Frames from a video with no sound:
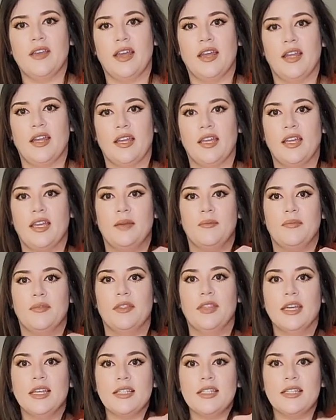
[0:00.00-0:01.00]
to kind of keep
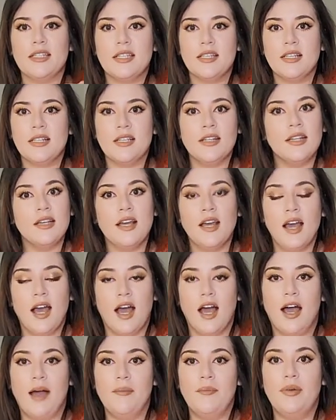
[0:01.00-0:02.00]
this
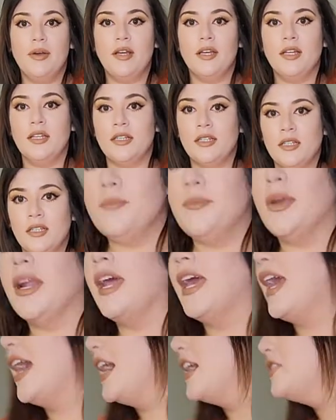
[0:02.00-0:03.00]
up. But
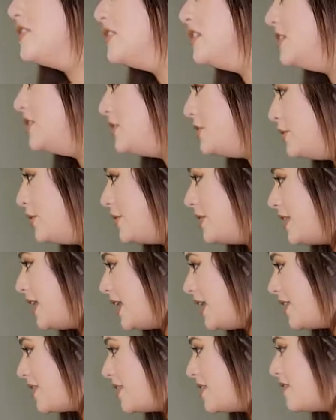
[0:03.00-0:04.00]
I actually do
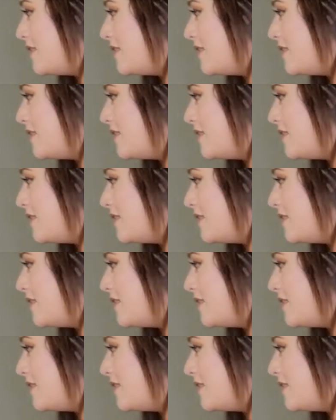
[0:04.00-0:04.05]
think